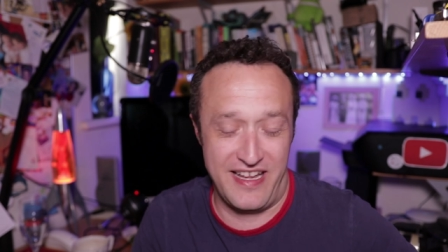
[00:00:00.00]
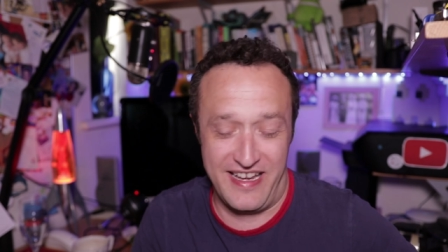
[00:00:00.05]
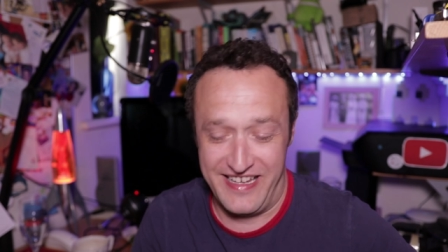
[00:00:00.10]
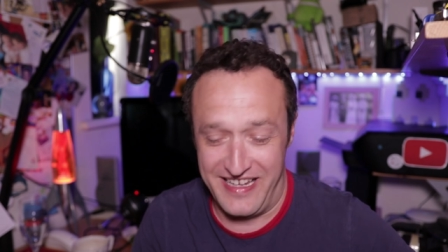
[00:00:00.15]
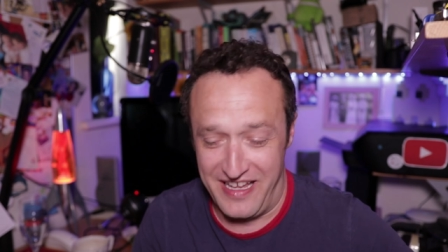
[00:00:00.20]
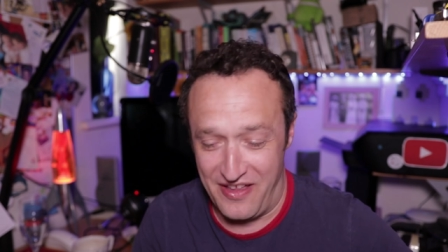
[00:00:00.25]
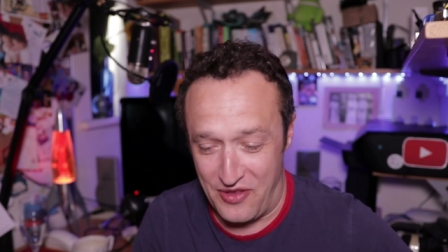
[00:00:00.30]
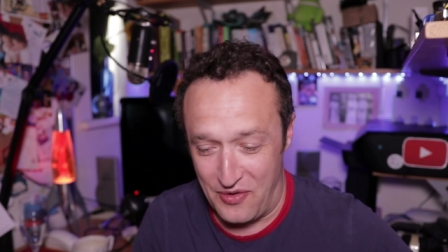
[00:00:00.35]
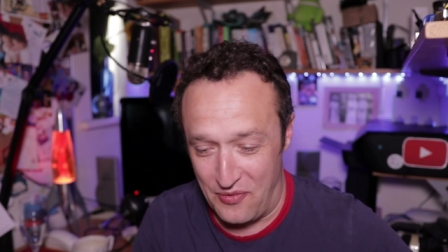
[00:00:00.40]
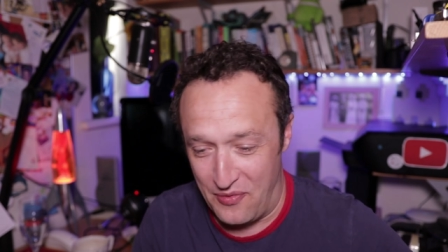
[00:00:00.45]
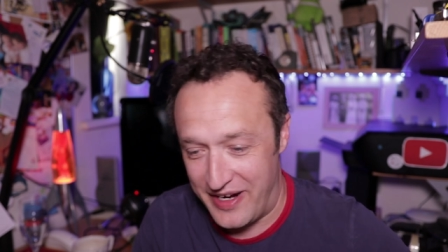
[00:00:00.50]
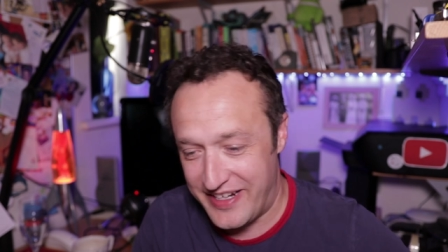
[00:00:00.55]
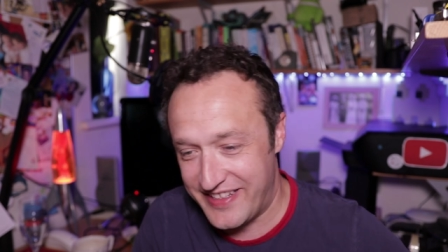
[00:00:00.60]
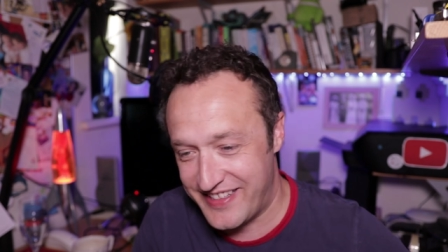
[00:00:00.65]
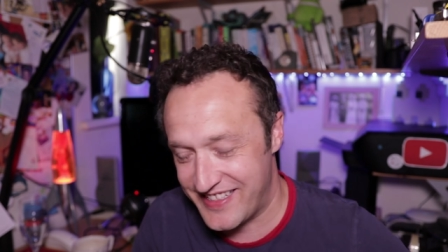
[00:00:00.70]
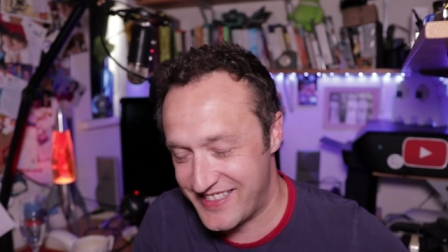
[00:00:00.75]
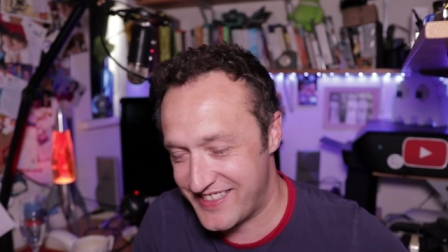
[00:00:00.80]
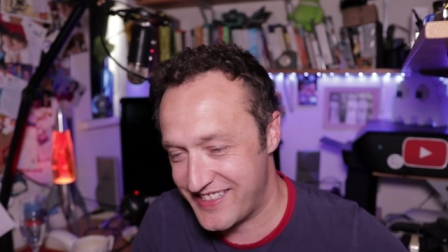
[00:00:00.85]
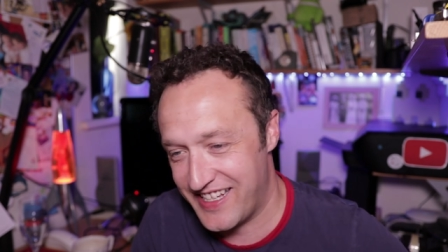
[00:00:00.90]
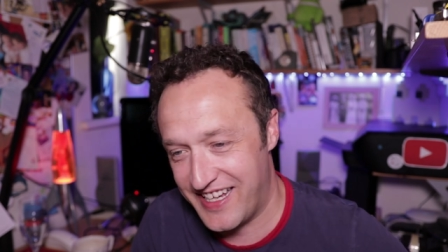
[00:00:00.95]
any other way
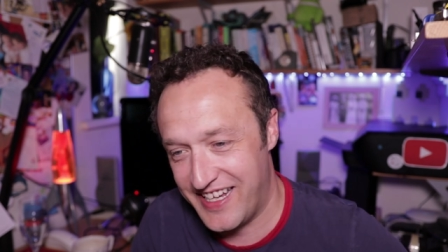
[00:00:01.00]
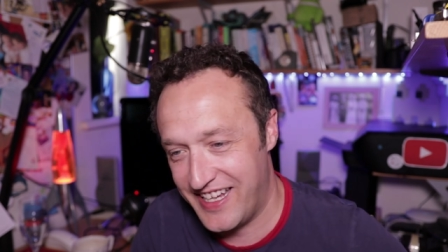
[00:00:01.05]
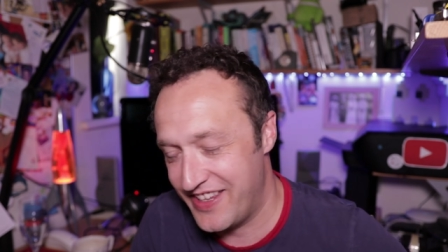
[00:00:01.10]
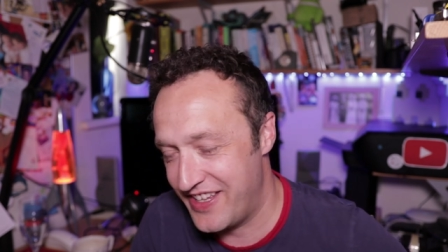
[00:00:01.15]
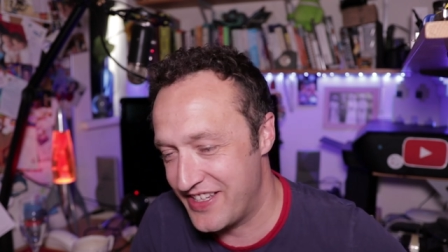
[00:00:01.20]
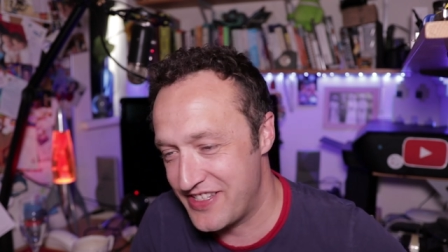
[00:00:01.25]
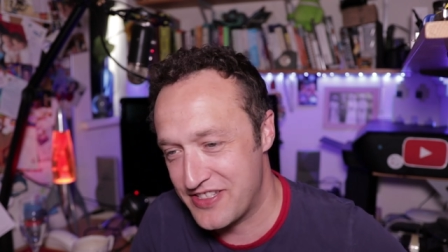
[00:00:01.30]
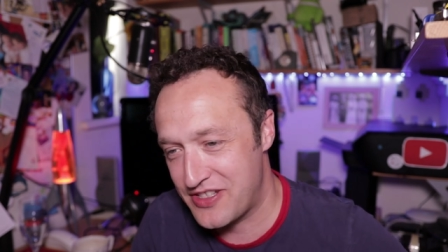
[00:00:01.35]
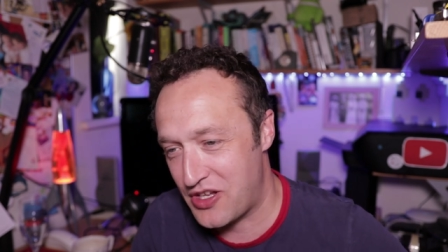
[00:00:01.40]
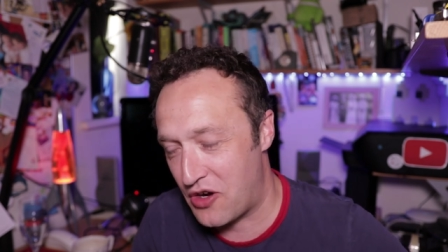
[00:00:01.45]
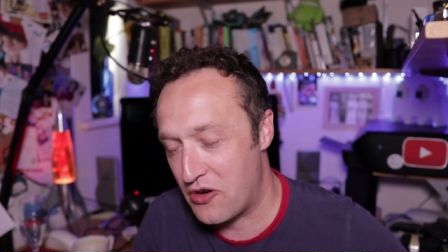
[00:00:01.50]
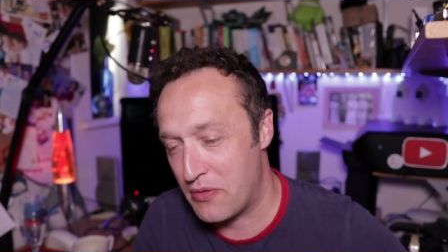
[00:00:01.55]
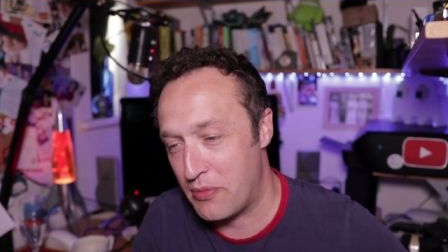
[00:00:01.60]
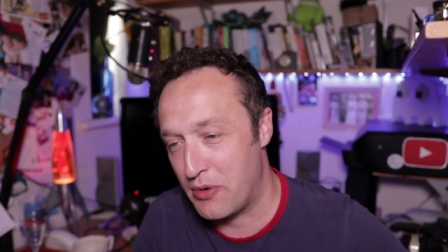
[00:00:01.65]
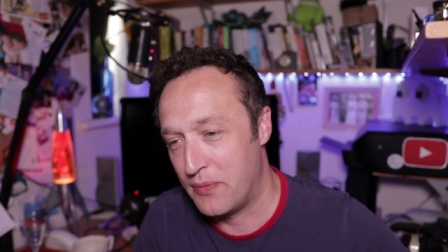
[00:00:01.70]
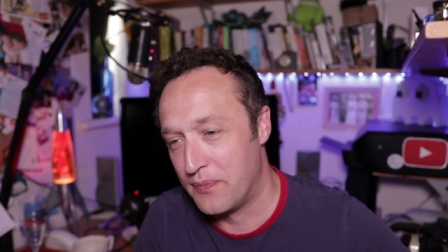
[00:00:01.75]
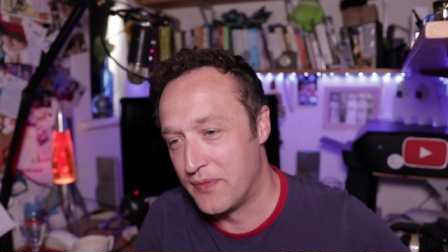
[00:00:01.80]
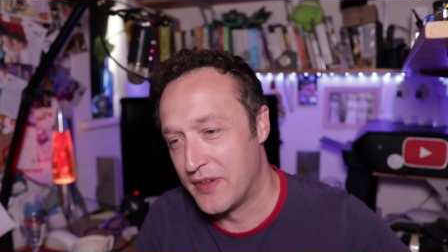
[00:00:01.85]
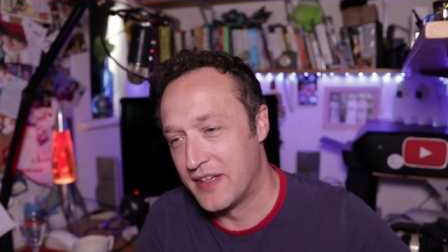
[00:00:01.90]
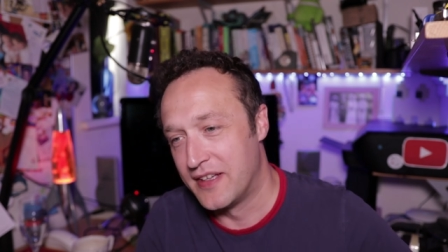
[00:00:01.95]
to say it. They're just
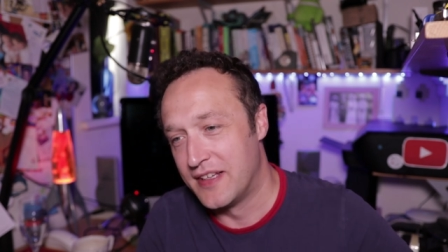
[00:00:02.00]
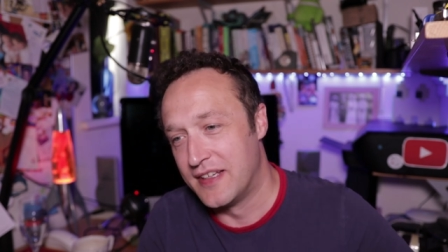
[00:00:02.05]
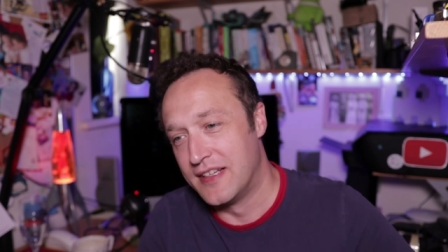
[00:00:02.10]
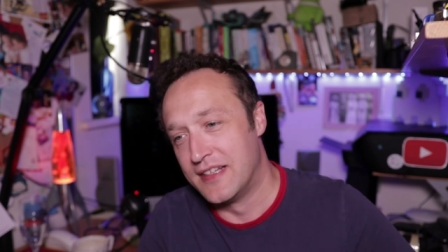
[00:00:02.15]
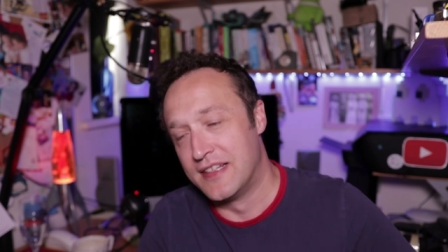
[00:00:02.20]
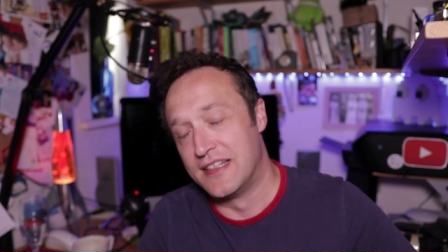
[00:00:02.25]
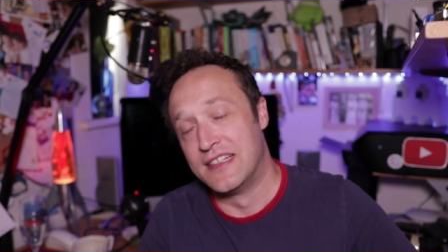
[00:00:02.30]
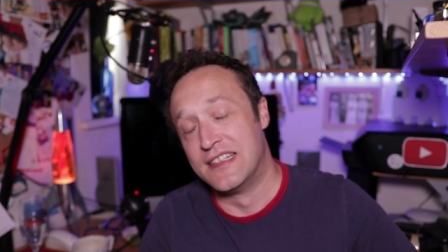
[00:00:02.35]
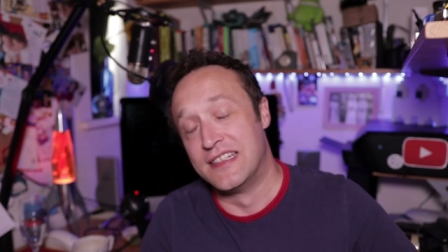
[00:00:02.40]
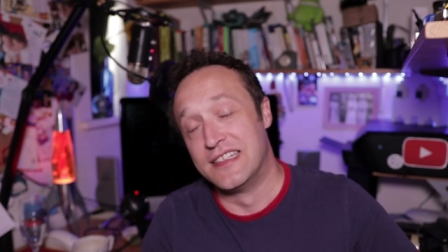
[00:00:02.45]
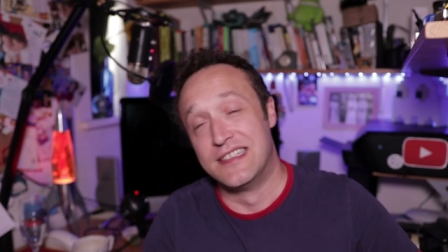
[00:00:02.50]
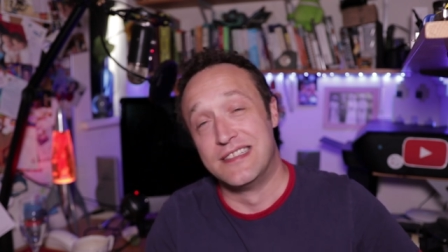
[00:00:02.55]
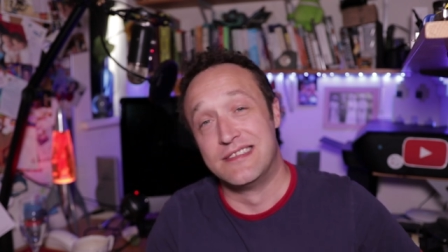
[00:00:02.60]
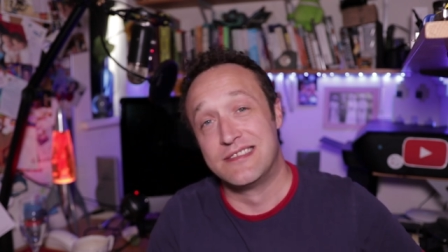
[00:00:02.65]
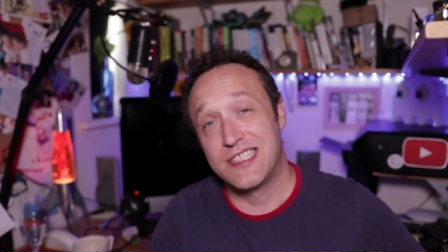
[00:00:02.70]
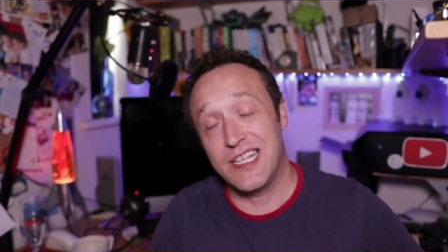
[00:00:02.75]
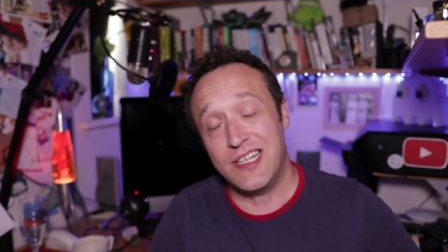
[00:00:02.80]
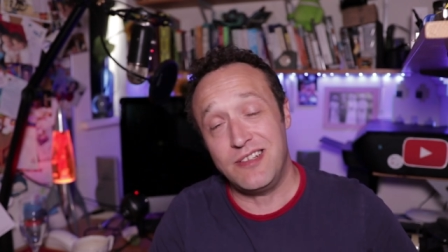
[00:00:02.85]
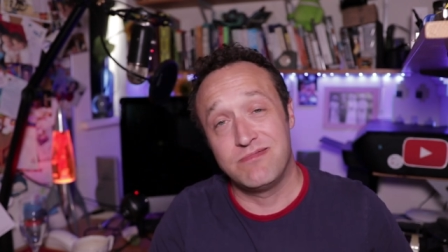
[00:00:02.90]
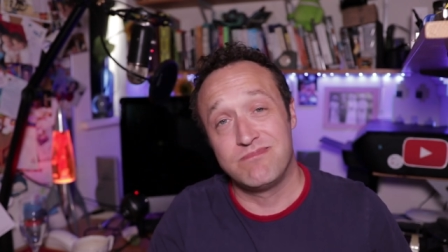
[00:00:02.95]
horrible.
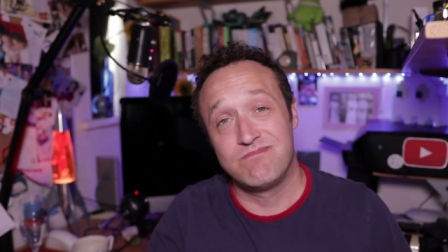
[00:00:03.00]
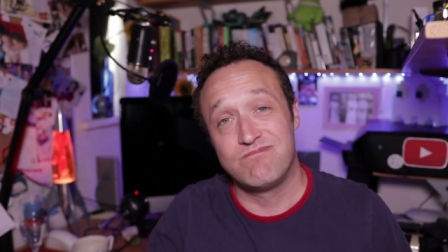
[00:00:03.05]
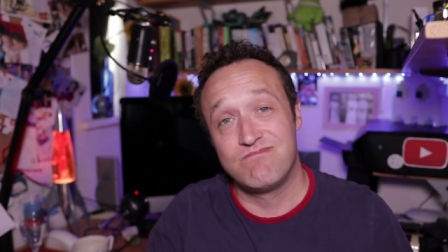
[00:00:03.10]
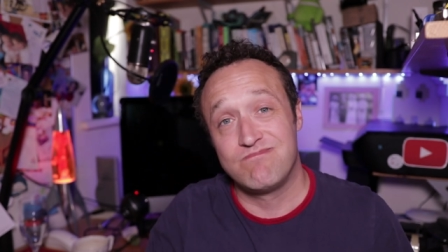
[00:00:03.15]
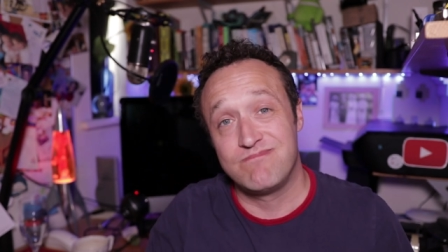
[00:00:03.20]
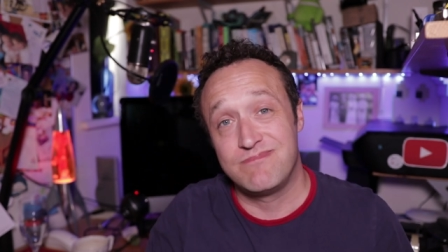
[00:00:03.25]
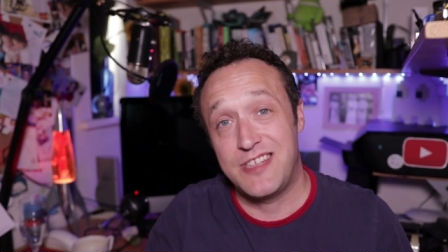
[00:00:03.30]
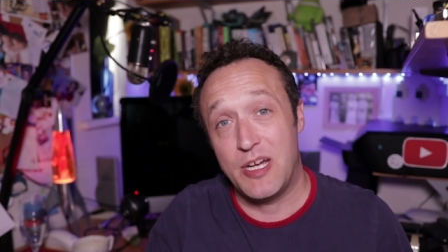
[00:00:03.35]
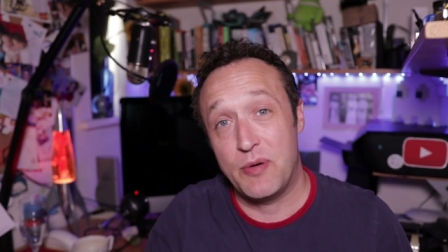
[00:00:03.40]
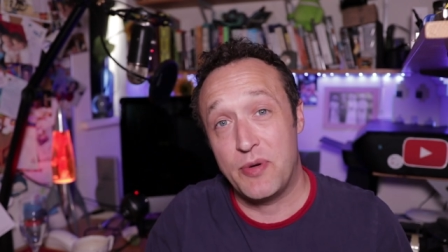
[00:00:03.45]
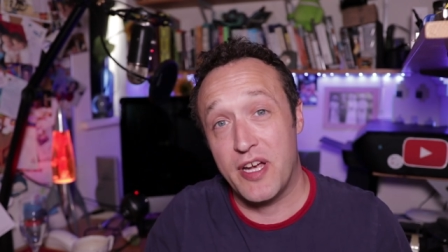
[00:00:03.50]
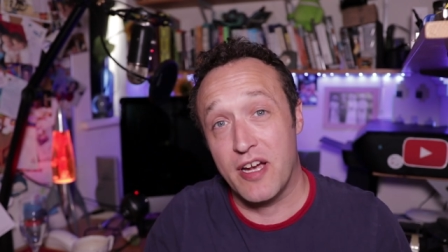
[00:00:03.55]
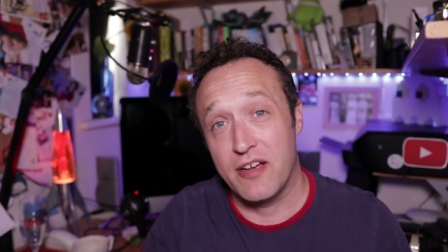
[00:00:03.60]
So there we